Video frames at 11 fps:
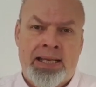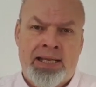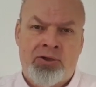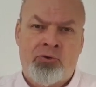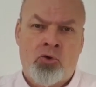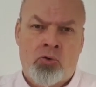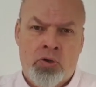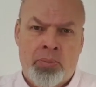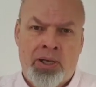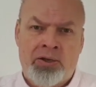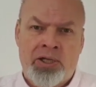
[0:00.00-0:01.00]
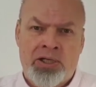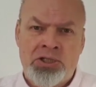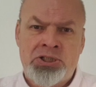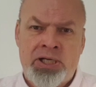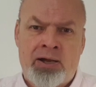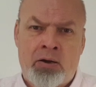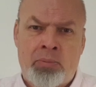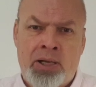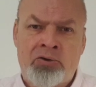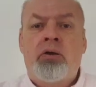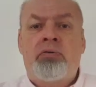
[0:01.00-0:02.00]
and talk about it and share
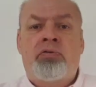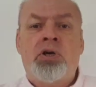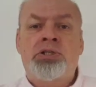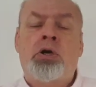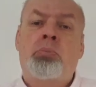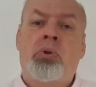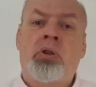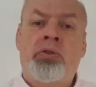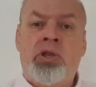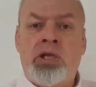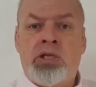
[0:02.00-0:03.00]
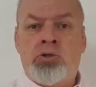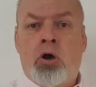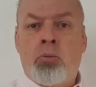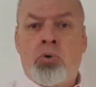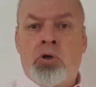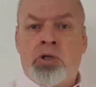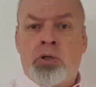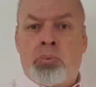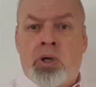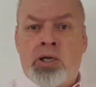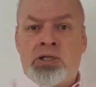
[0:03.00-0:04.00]
about it. For example, the top book on the
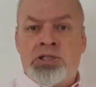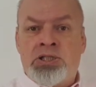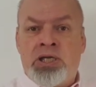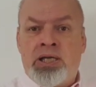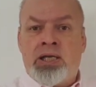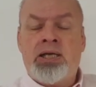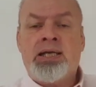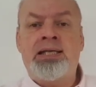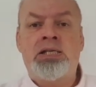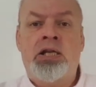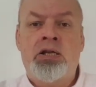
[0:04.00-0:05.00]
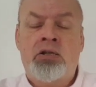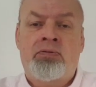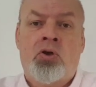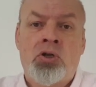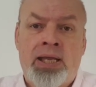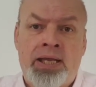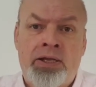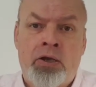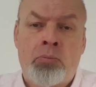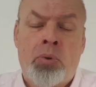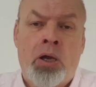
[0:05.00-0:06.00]
pile just here is Under the
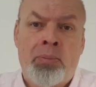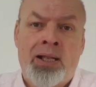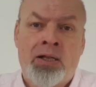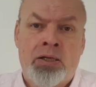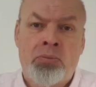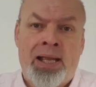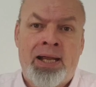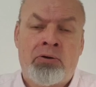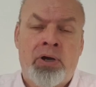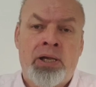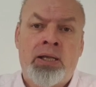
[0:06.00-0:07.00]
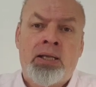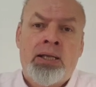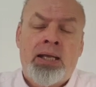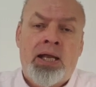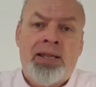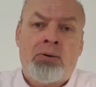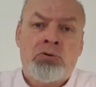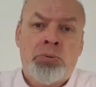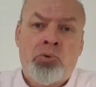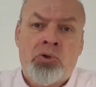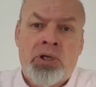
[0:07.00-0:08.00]
Volcano by Malcolm Lowry, and that
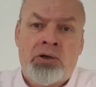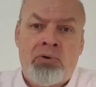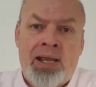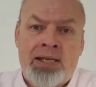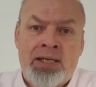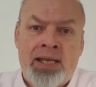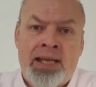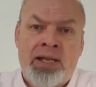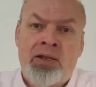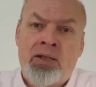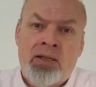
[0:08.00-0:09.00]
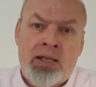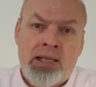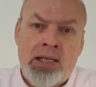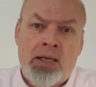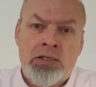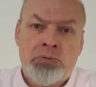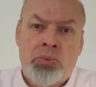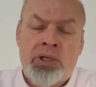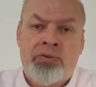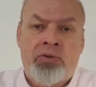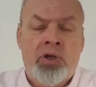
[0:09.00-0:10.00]
was a book I read again last
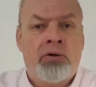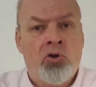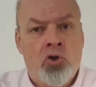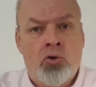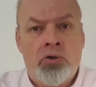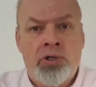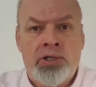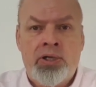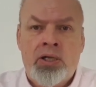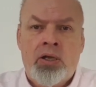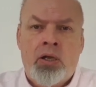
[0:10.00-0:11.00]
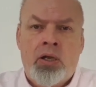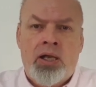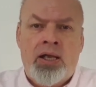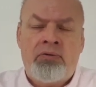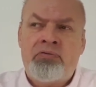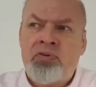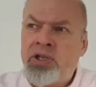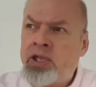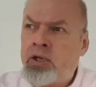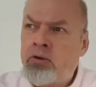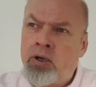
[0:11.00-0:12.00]
month, and I recorded a
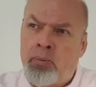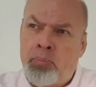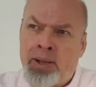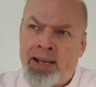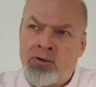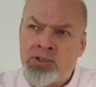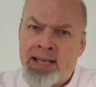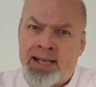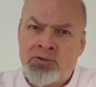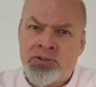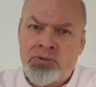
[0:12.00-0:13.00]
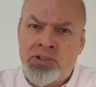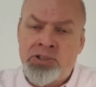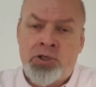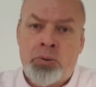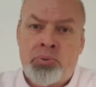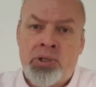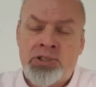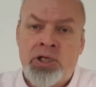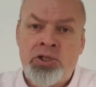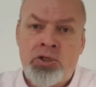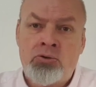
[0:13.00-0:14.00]
video about how to
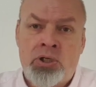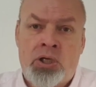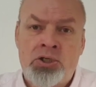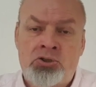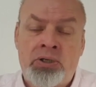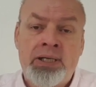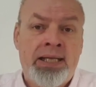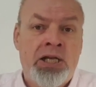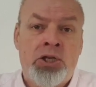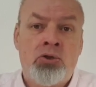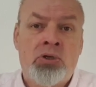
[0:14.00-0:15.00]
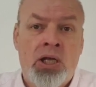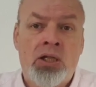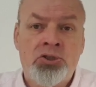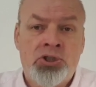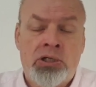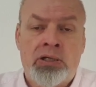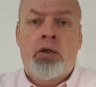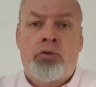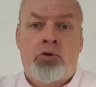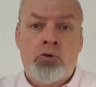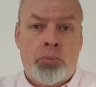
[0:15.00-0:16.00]
interpret a new country and a new culture
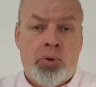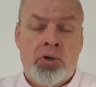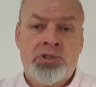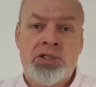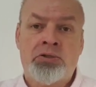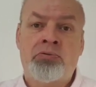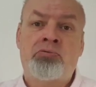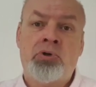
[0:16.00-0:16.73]
through the process of